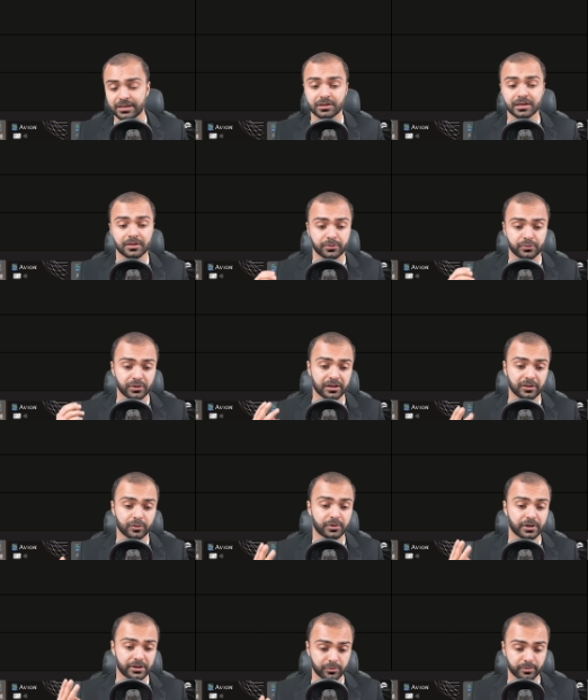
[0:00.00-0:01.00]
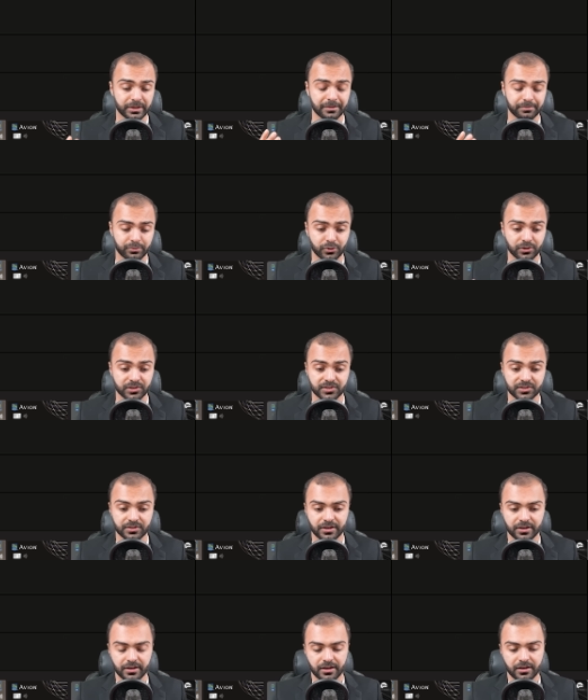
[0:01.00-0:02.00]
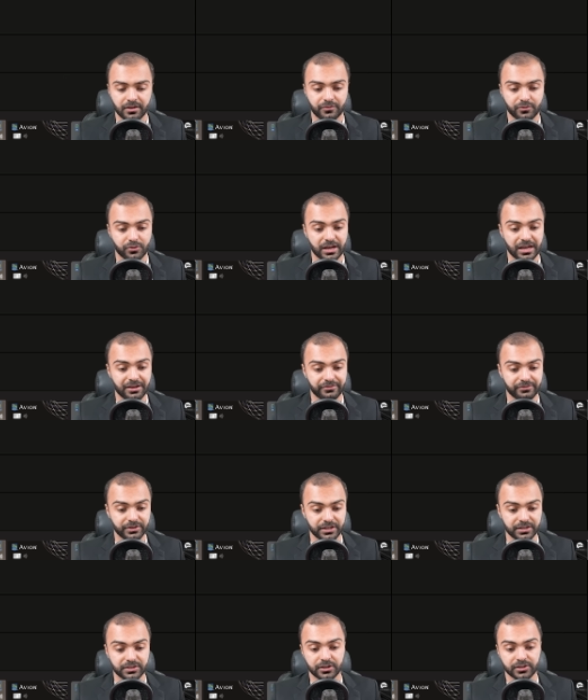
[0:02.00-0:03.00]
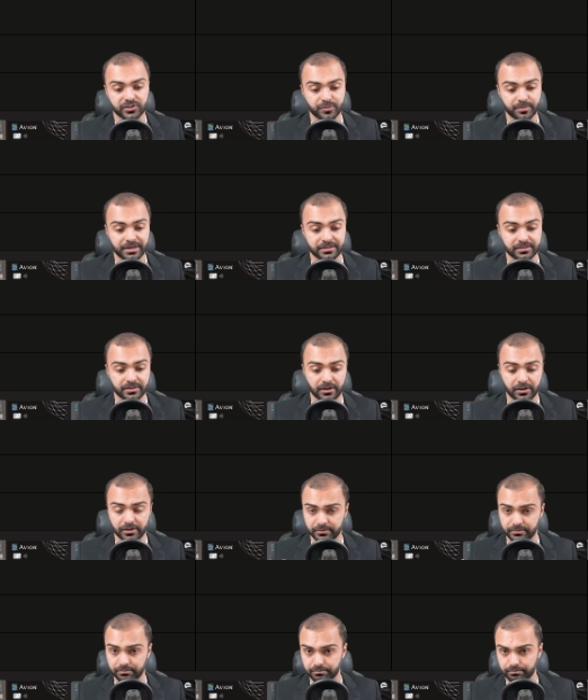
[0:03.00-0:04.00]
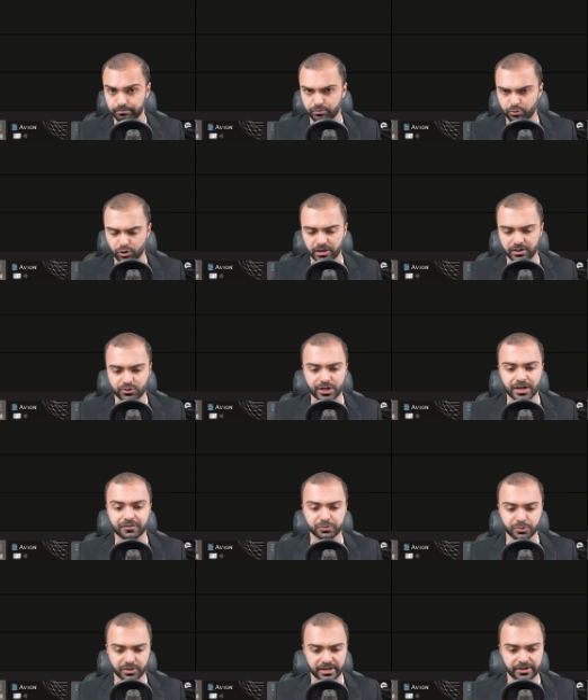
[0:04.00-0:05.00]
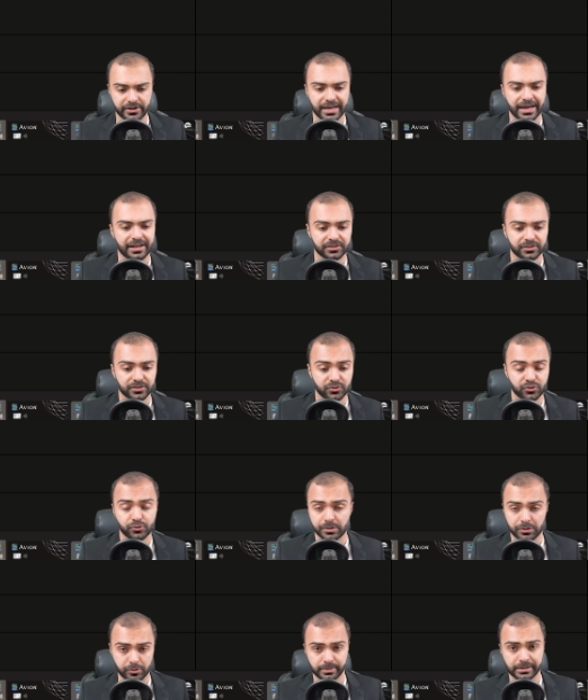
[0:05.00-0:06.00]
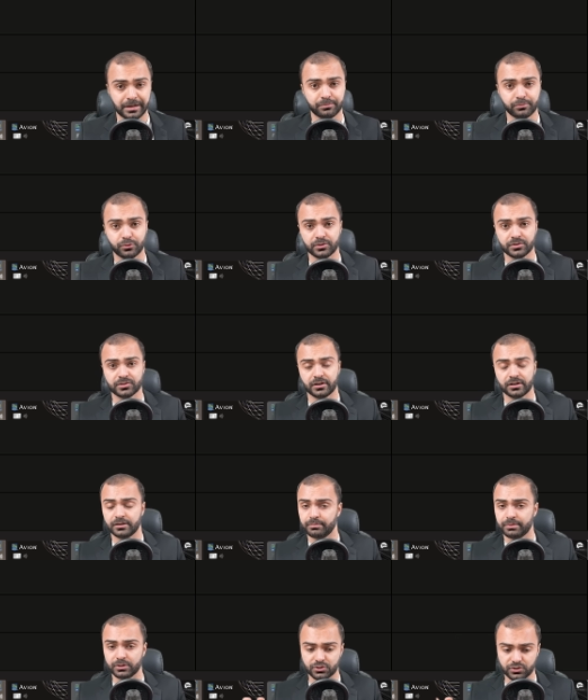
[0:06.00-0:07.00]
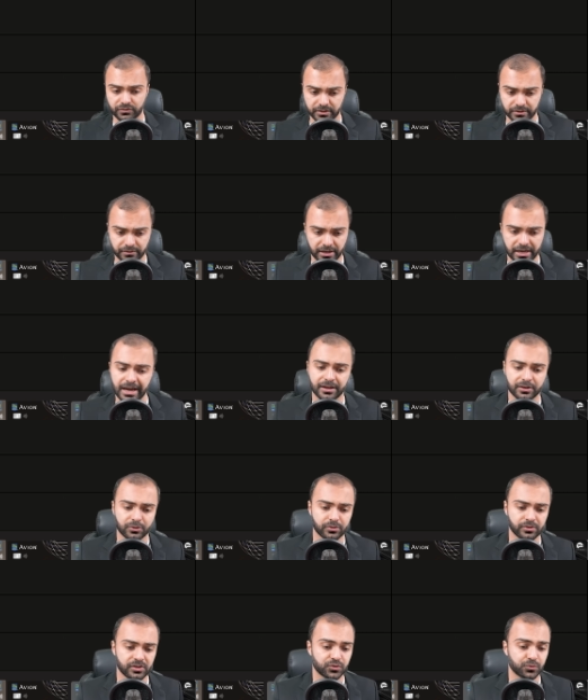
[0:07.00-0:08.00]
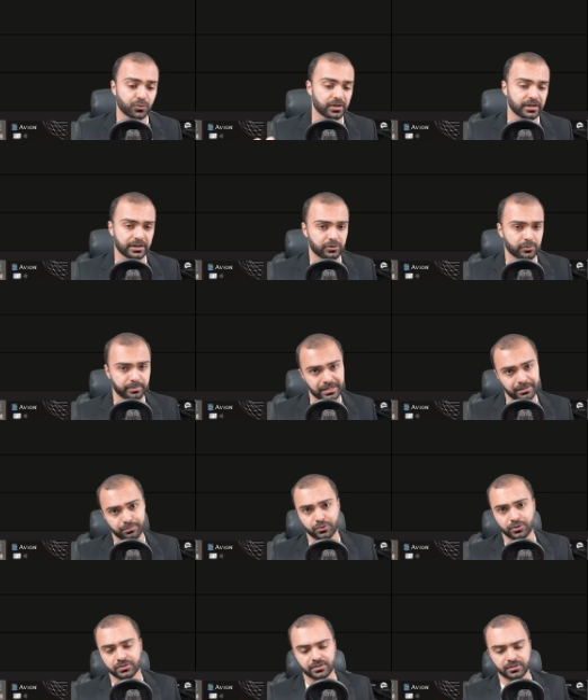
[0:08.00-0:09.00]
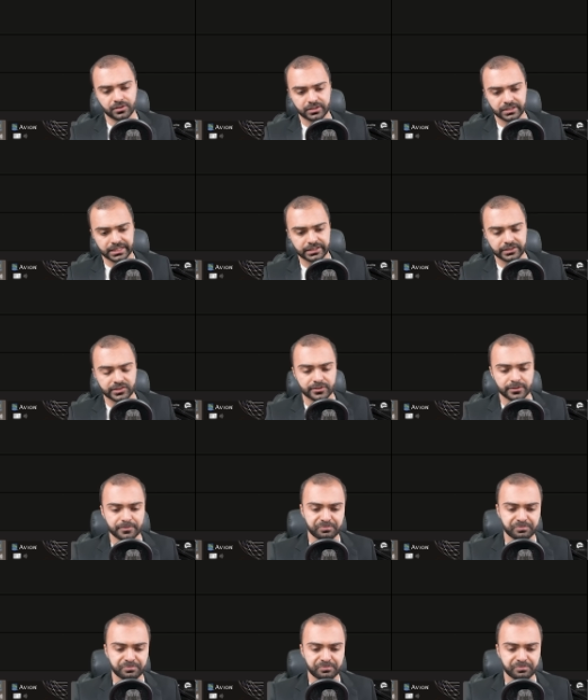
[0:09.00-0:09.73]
You get 3 Aeroplan points for every dollar spent on booking travel with Air Canada, 2 Aeroplan points on a bunch of different categories, 1 Aeroplan point on all else.